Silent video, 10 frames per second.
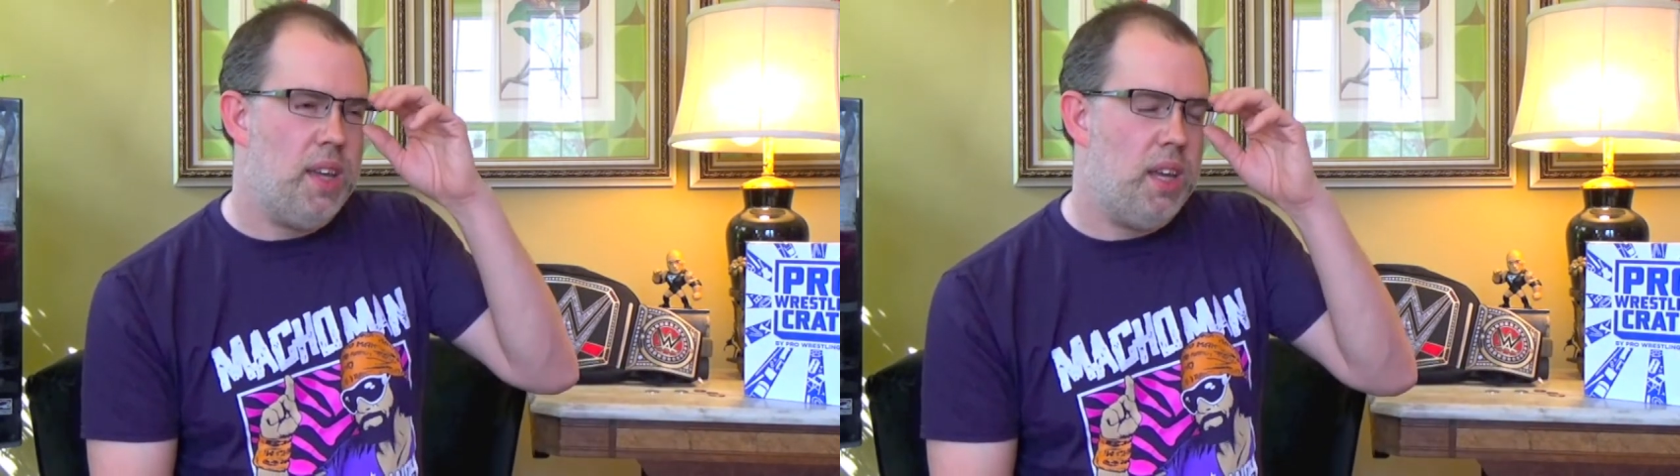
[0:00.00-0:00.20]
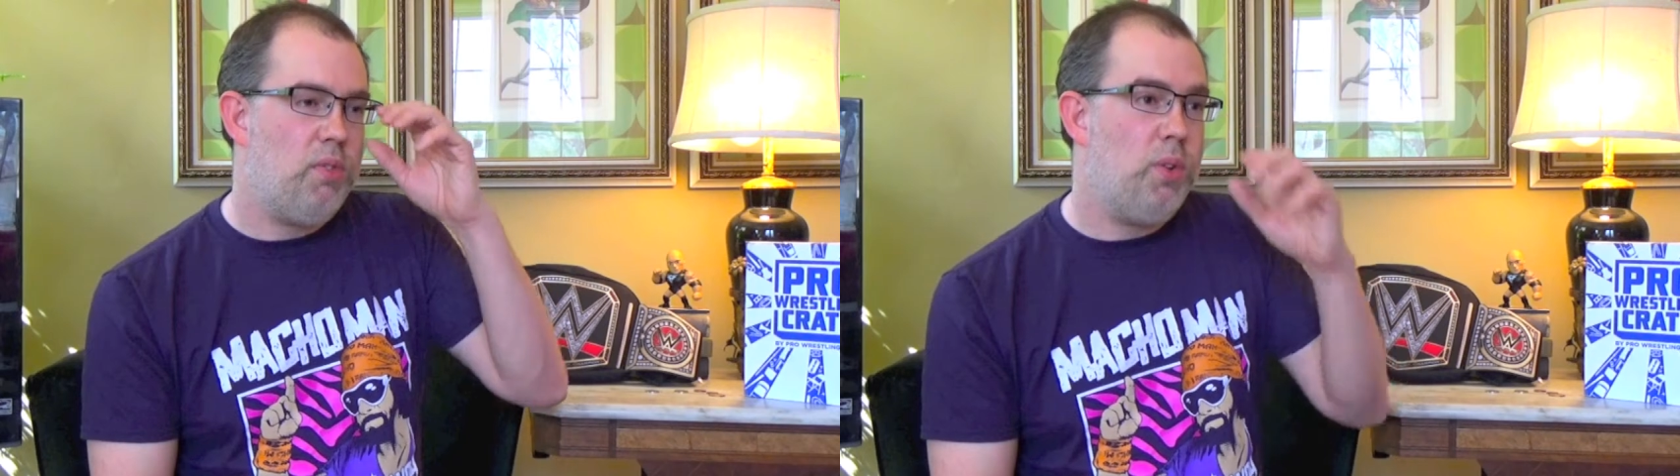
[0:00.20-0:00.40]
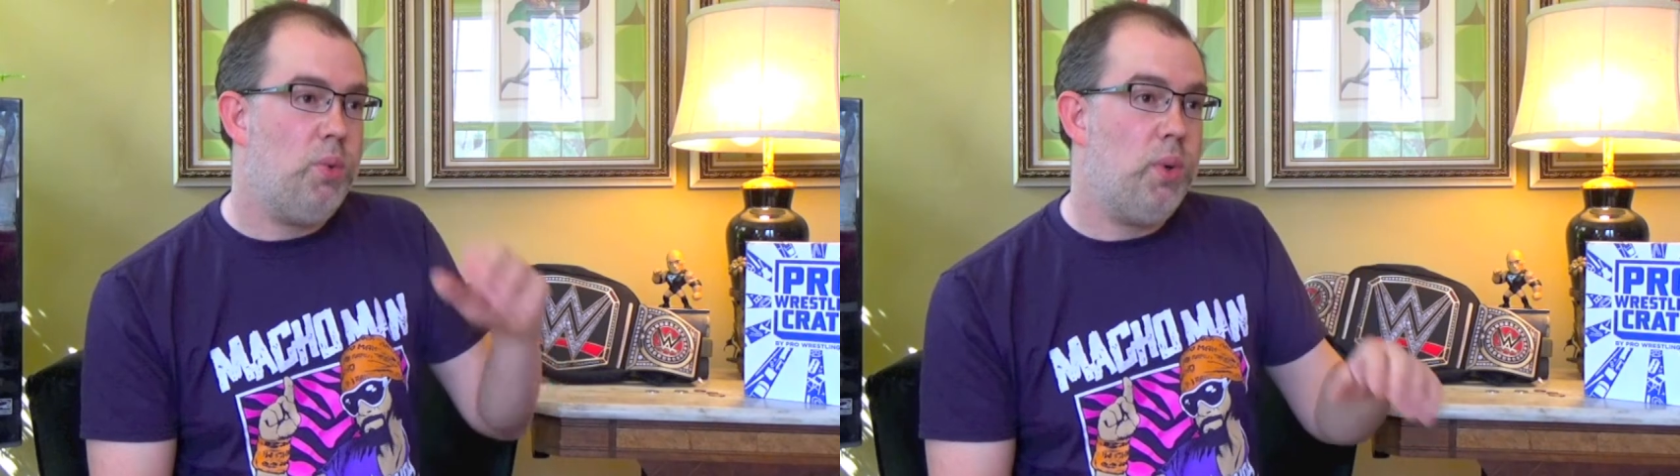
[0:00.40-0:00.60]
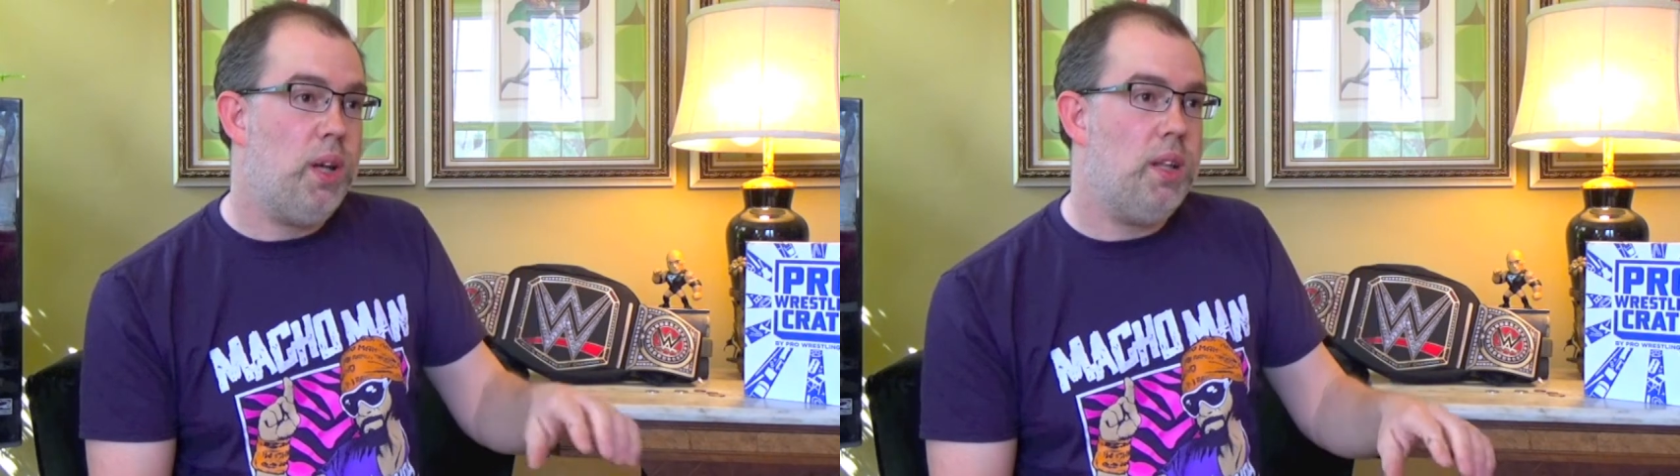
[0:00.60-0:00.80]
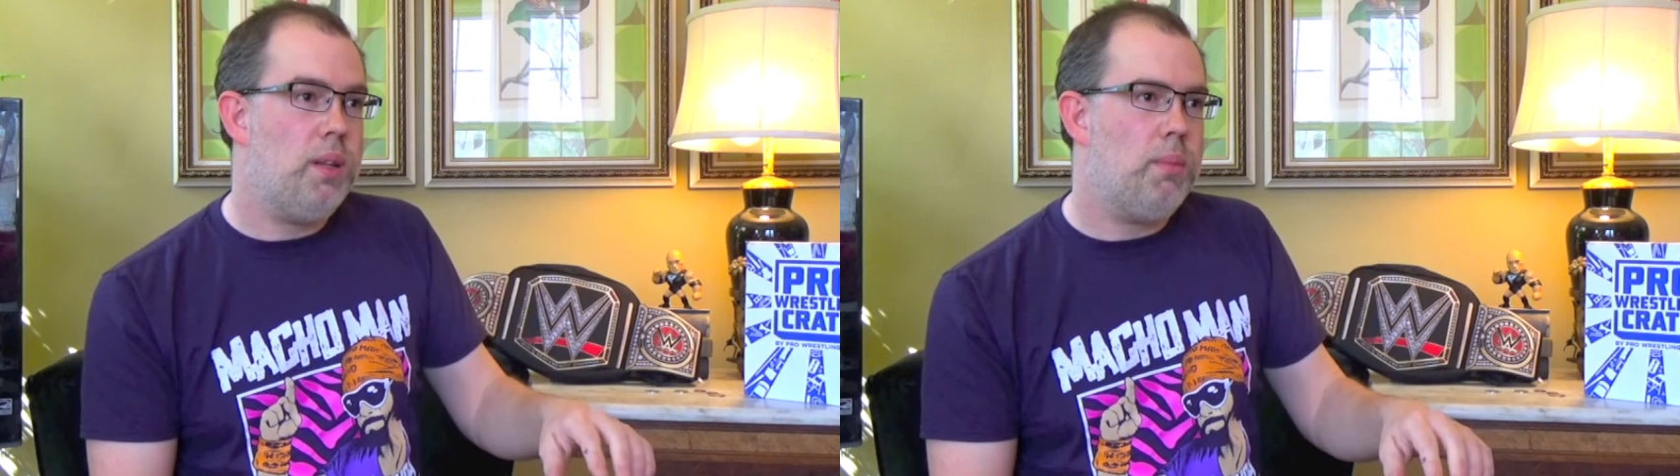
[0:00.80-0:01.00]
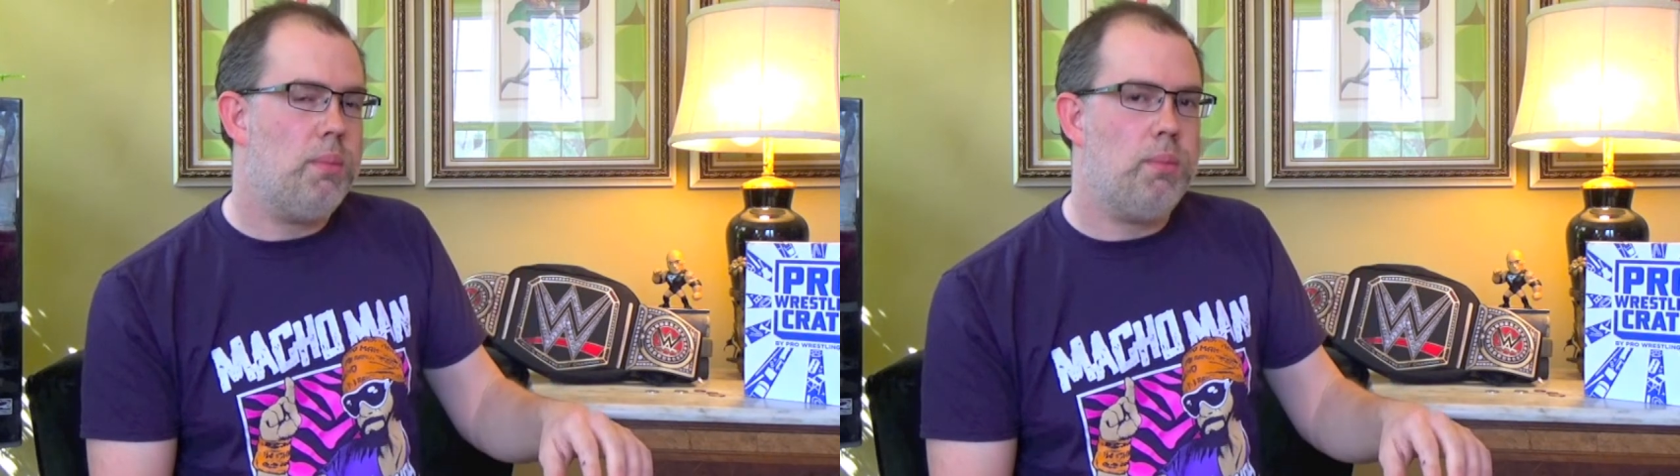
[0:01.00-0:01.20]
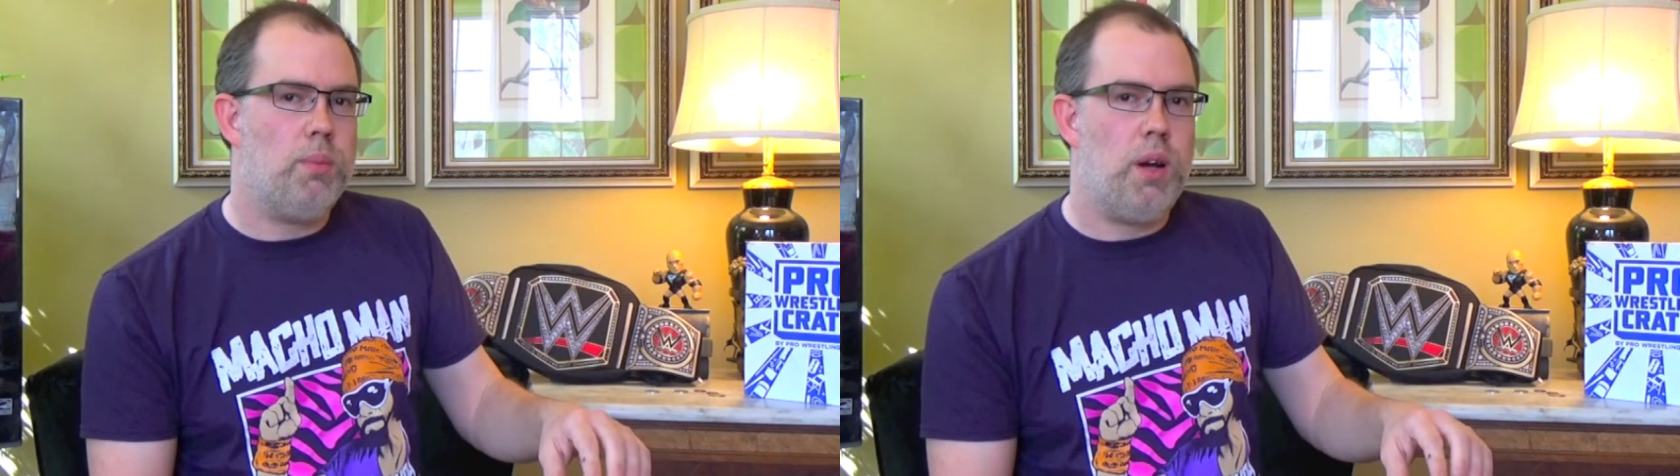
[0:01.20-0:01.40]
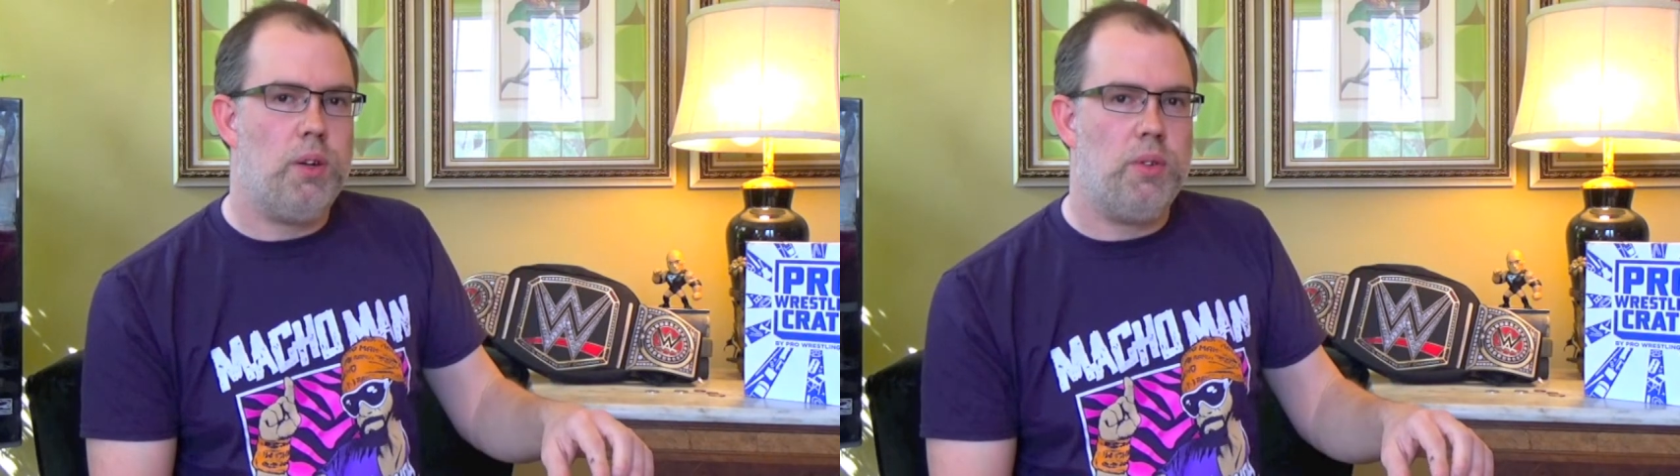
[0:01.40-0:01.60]
If you win the
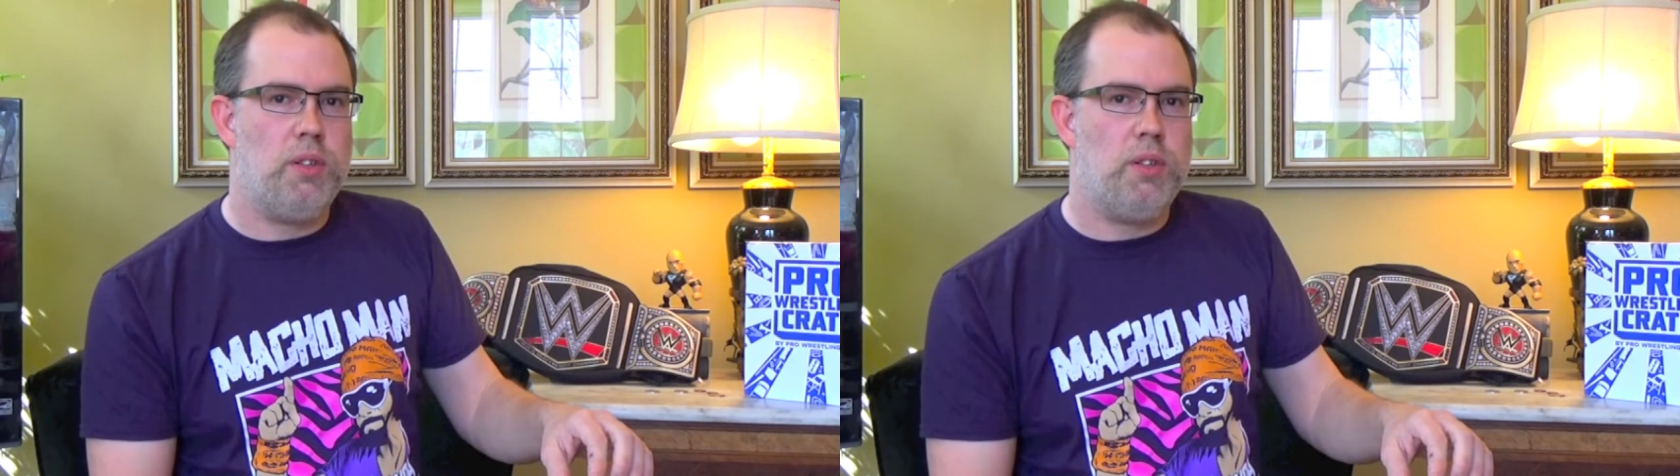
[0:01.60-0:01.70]
Andre